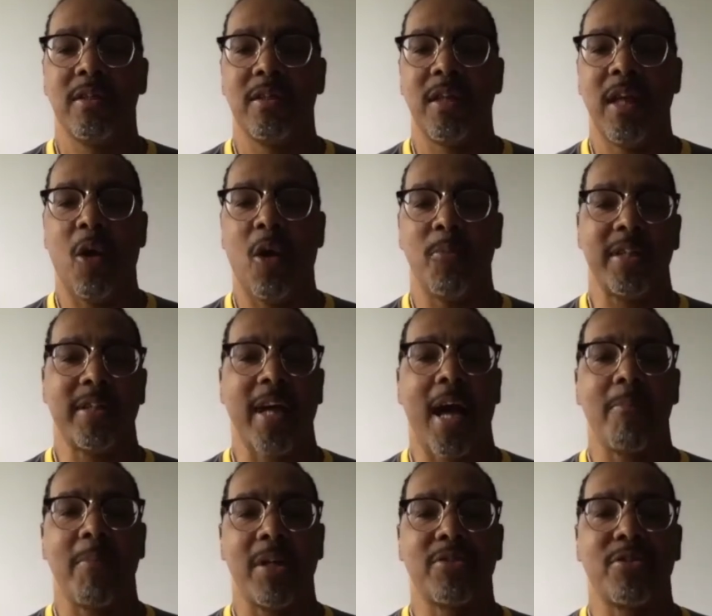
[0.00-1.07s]
help me tie
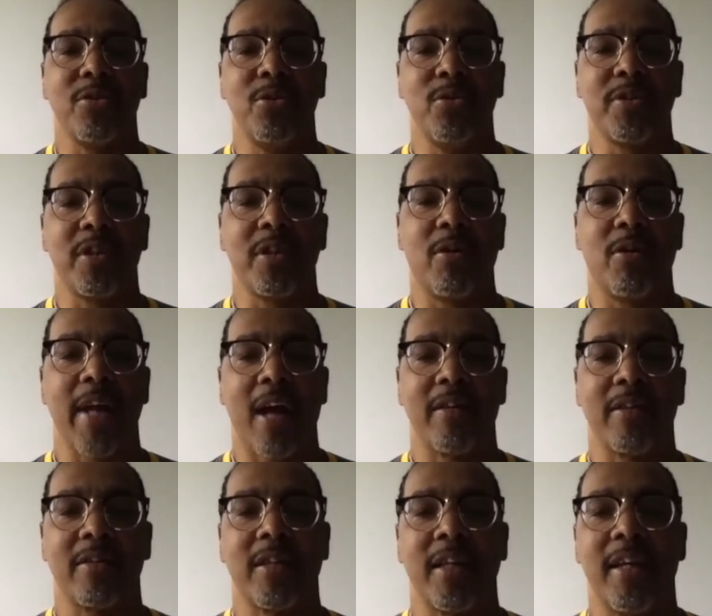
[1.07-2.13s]
my shoes and go down the
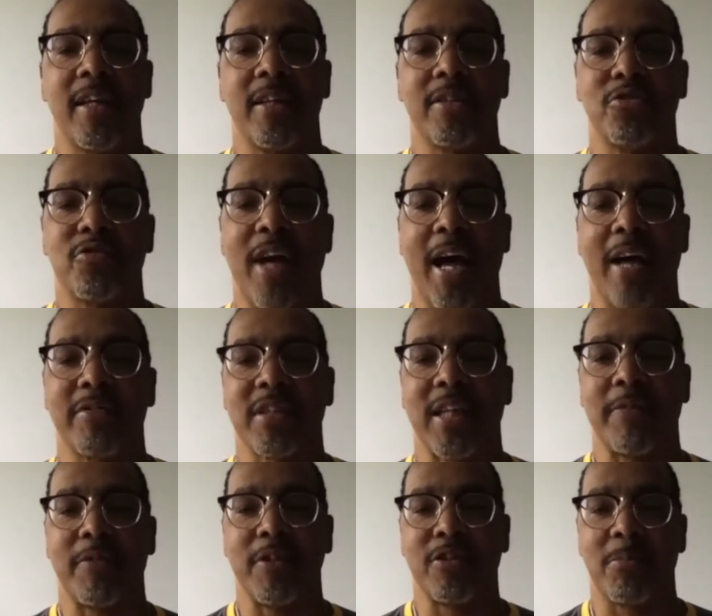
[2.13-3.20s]
stairs and drive
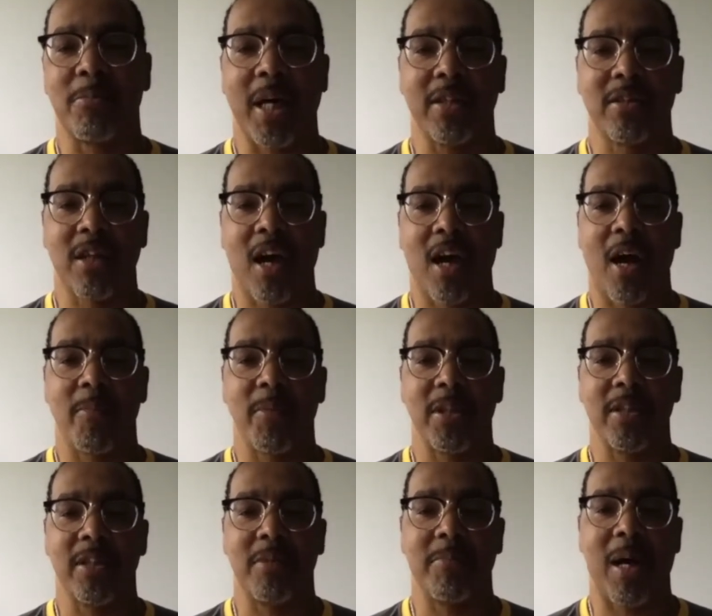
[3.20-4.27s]
safely to my job and
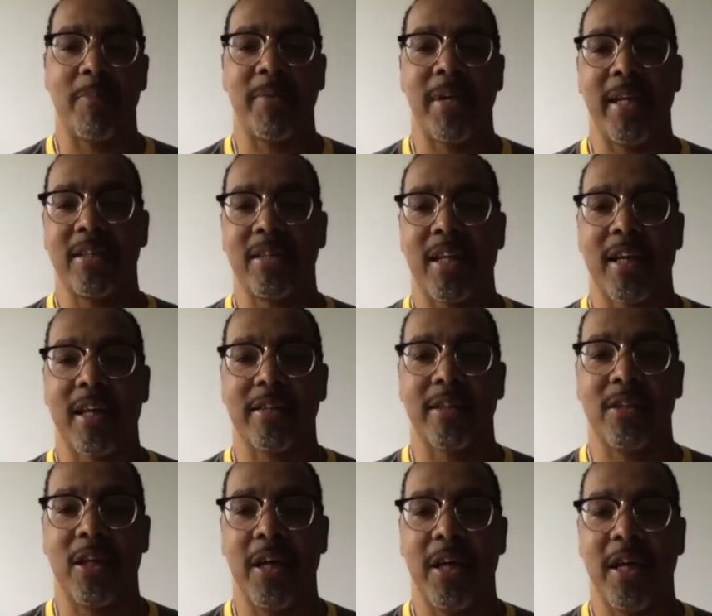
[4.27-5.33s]
get my paycheck at
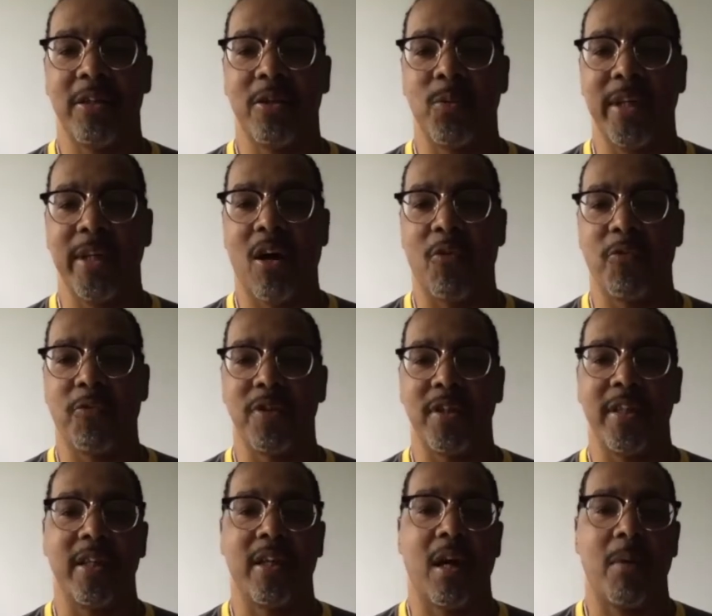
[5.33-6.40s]
the end of the week, hopefully,
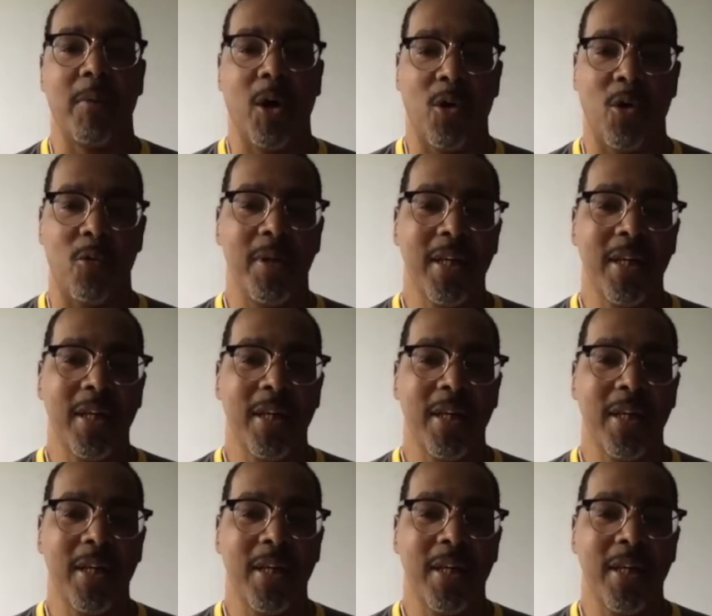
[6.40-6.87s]
and come home.